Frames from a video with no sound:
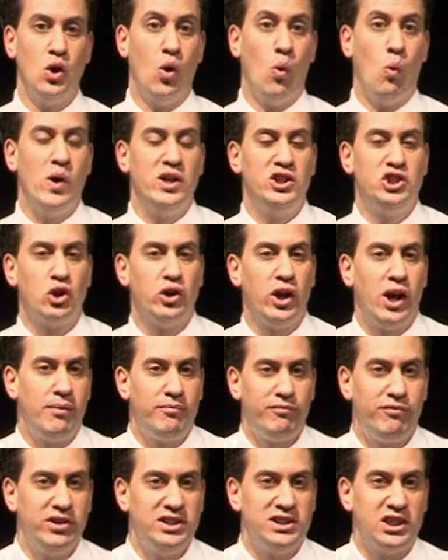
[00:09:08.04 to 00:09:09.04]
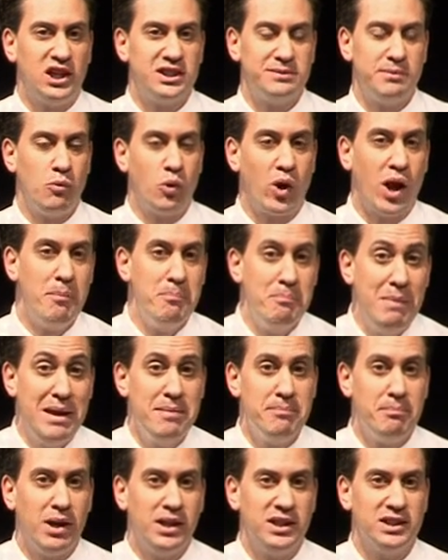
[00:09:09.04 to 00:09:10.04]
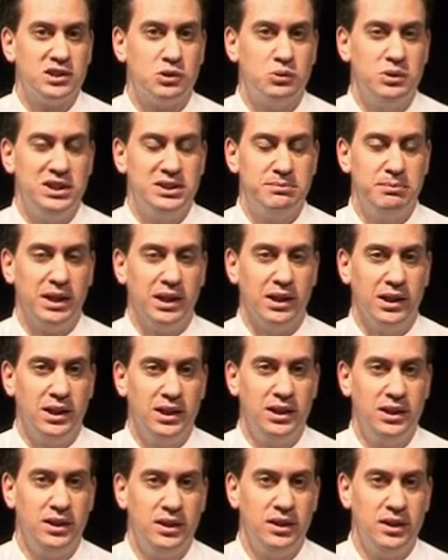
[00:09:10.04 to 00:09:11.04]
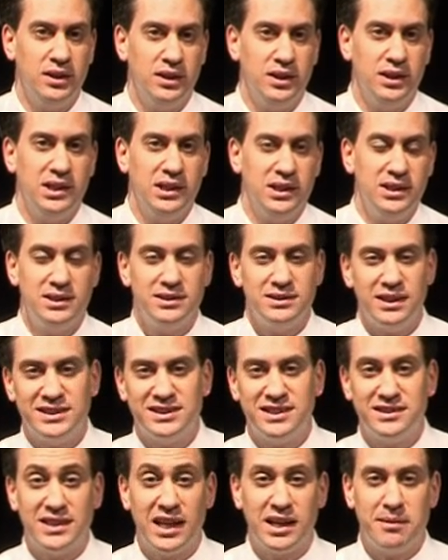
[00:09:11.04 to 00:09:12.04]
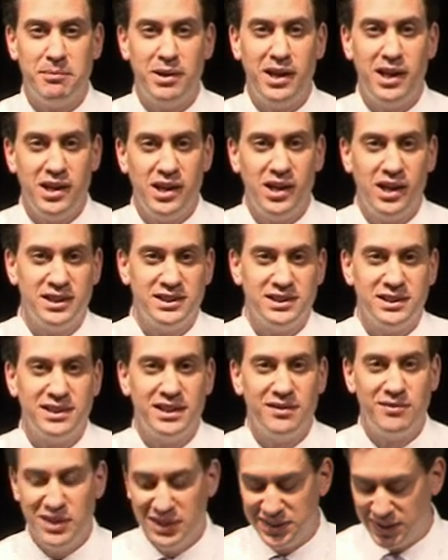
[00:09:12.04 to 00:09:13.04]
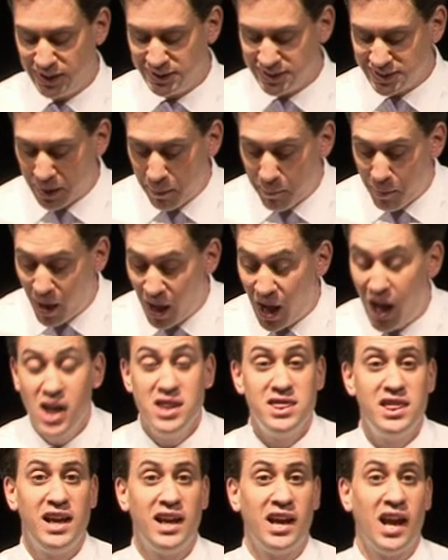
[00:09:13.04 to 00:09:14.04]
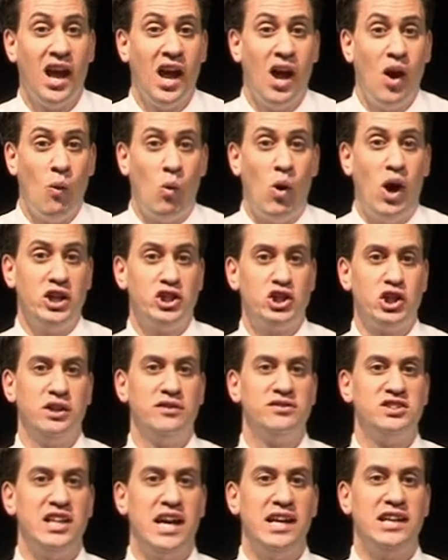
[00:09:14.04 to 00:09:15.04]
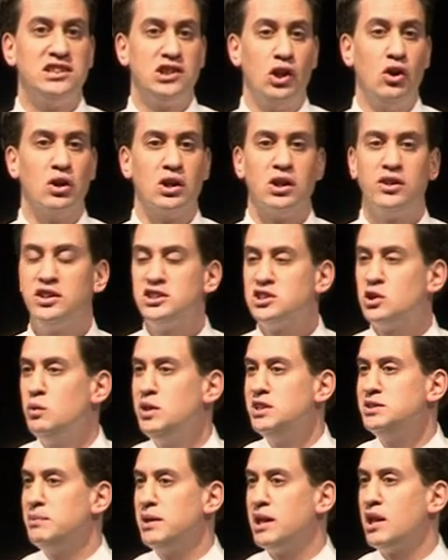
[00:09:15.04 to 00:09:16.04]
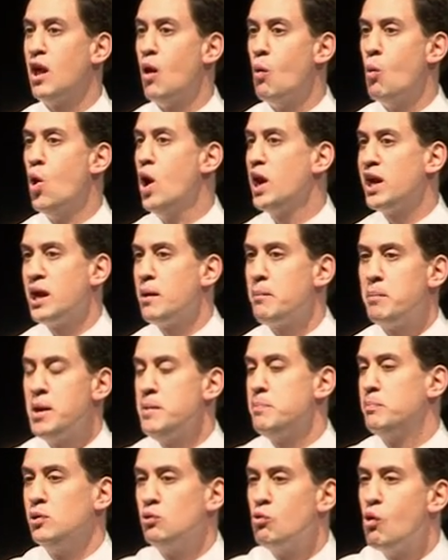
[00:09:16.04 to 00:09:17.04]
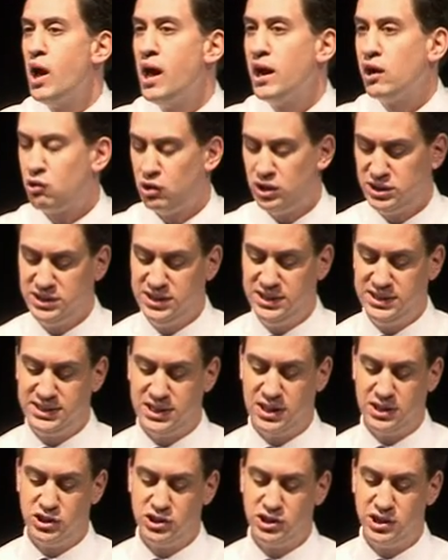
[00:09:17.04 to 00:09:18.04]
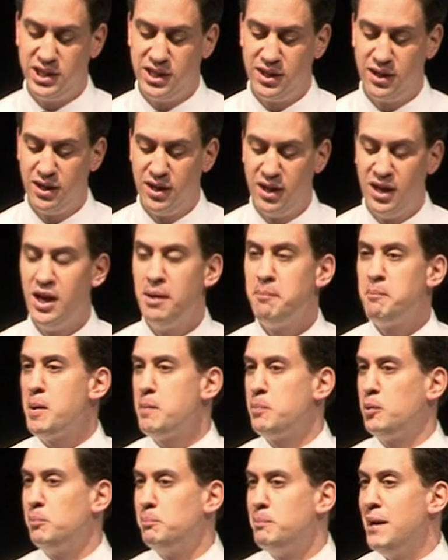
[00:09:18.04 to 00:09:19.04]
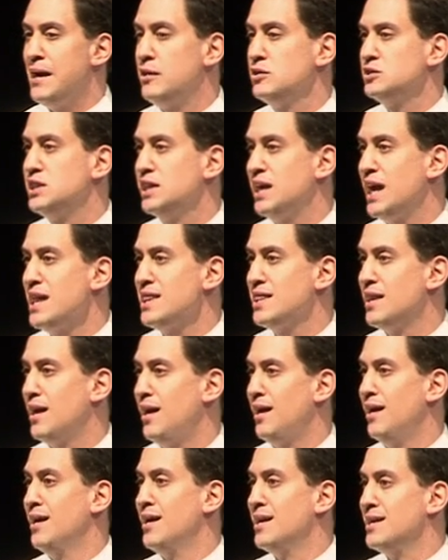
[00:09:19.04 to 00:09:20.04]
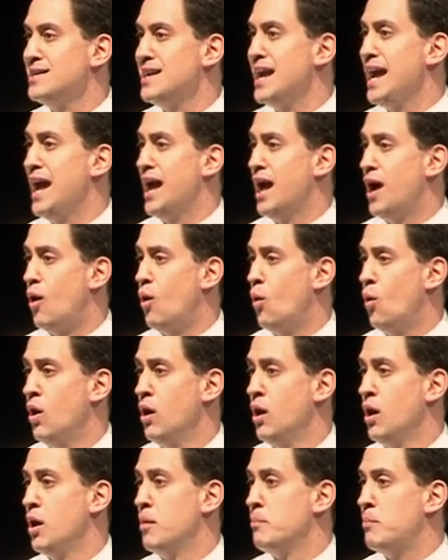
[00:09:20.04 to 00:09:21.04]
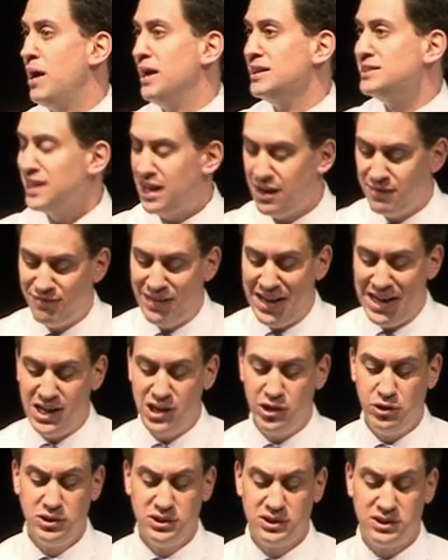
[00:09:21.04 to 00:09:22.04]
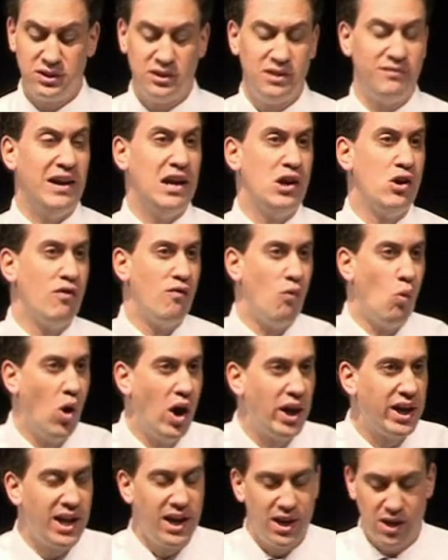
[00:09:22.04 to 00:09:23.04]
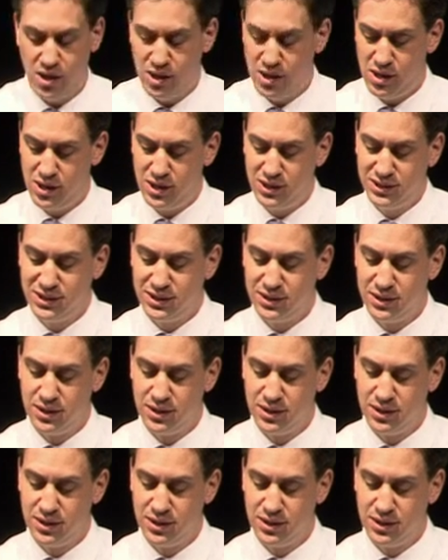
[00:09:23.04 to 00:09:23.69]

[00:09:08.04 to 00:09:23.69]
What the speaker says: When John Humphreys asked me what I meant by the squeeze middle, it's taken me a year to give this answer, but I think what I should have said is, look, the squeeze middle are working people right across this country. People bound together now by a set of values, the value of working hard,